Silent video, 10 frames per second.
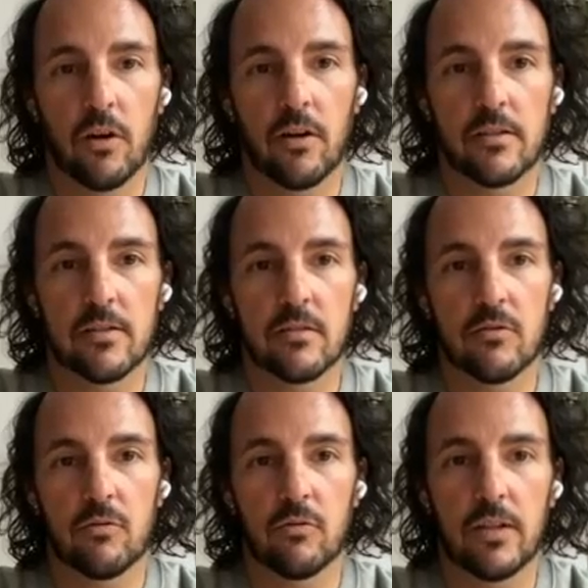words
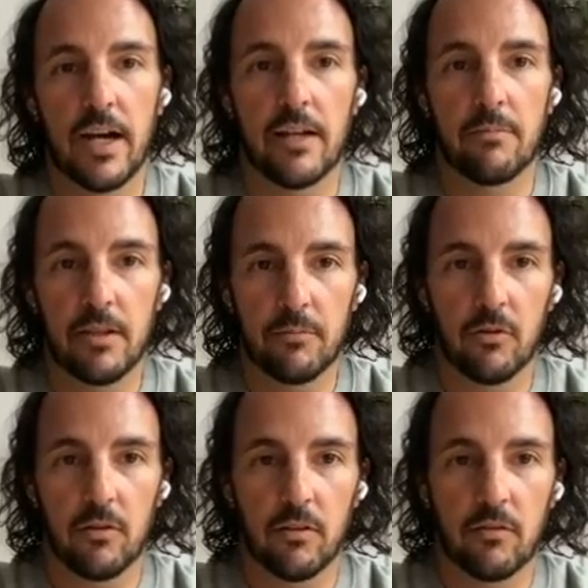to guide
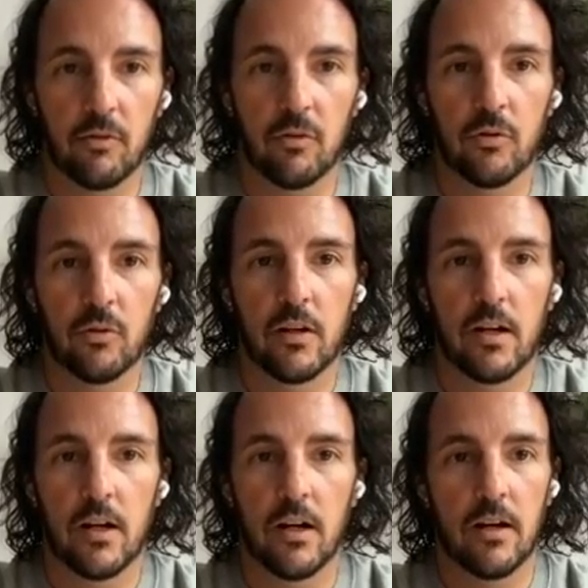people through
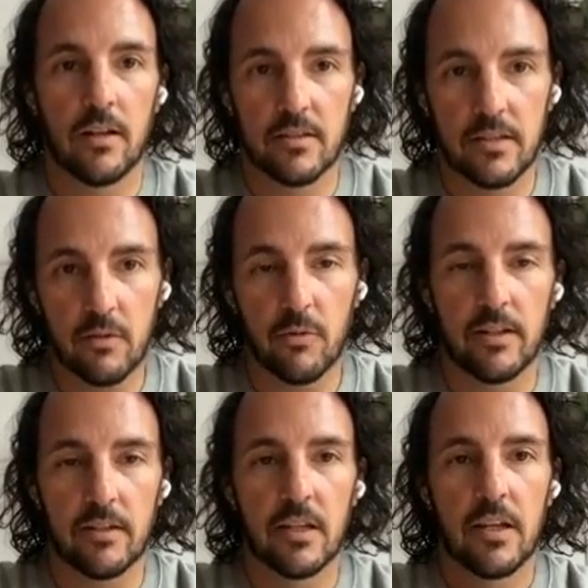a
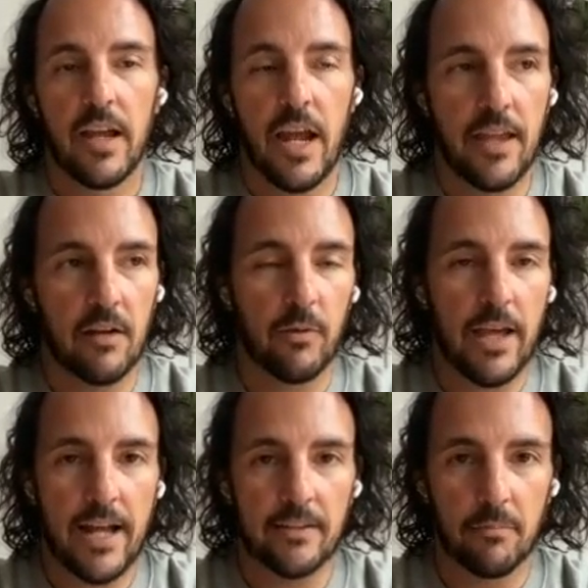sequence. And then if
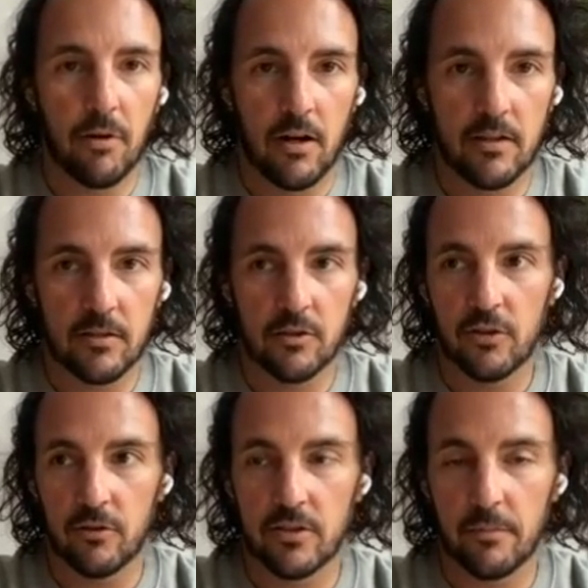we had to pause and
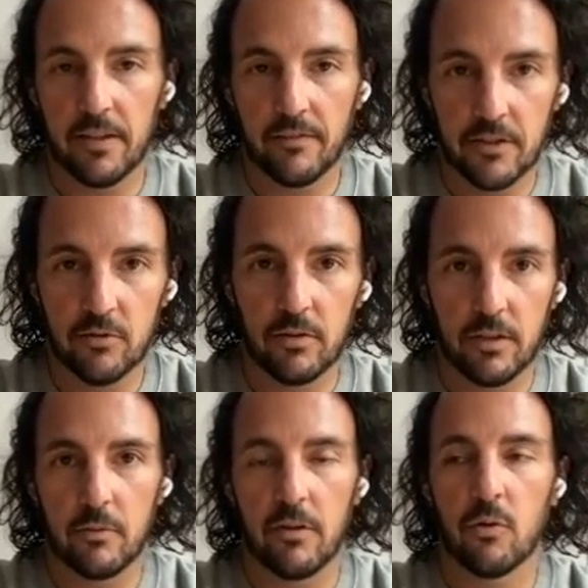show something
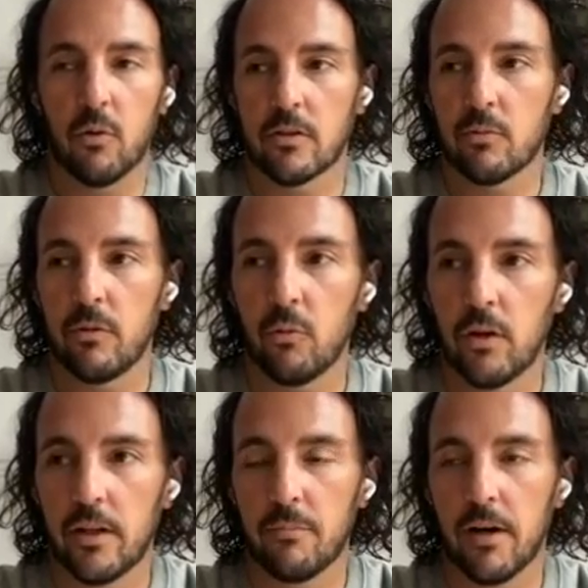visually, of course we
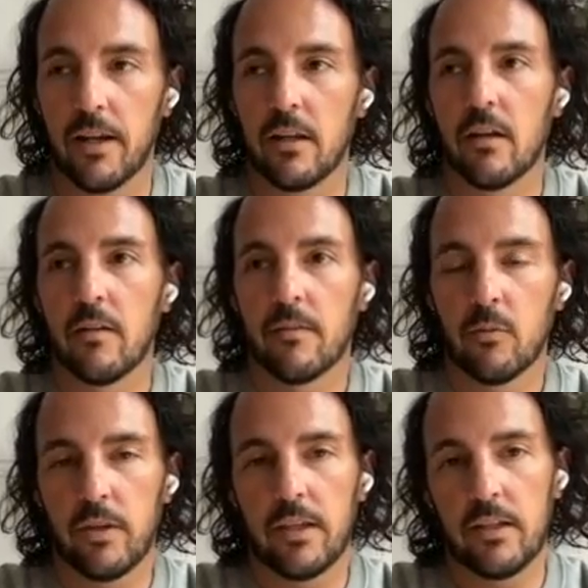would, but
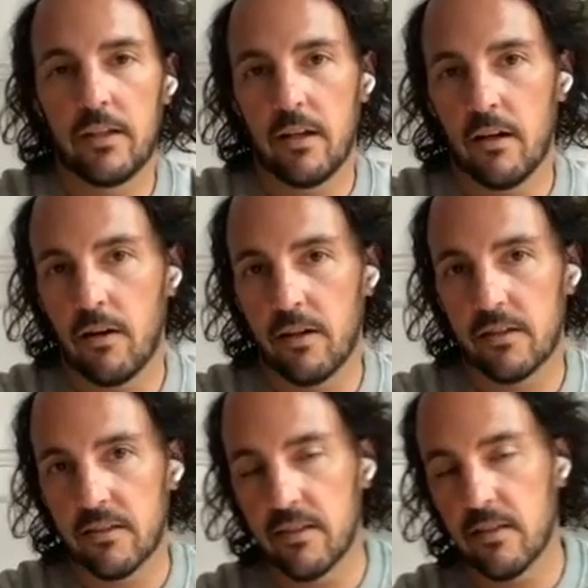our
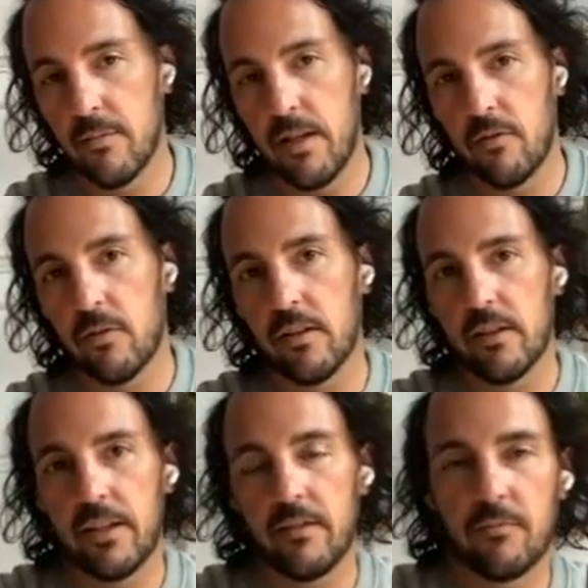system never
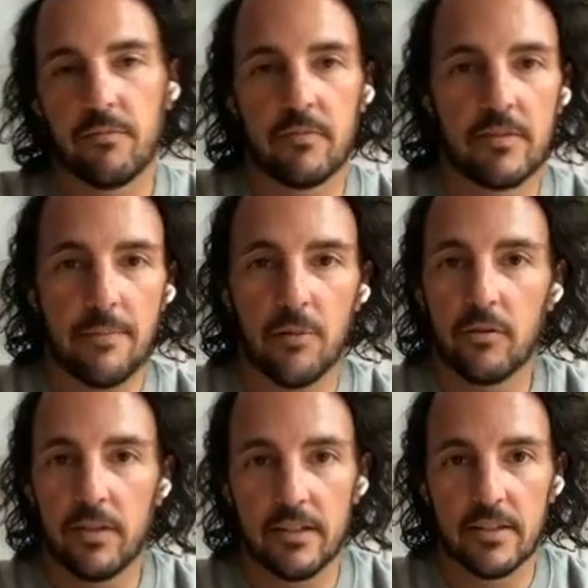really
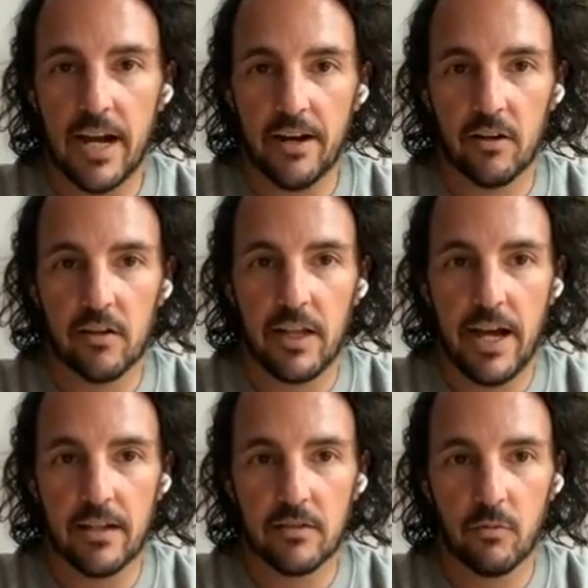demoed the entire
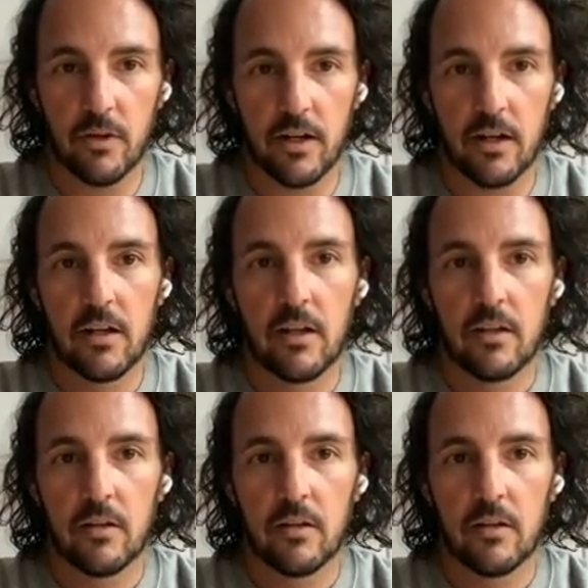class where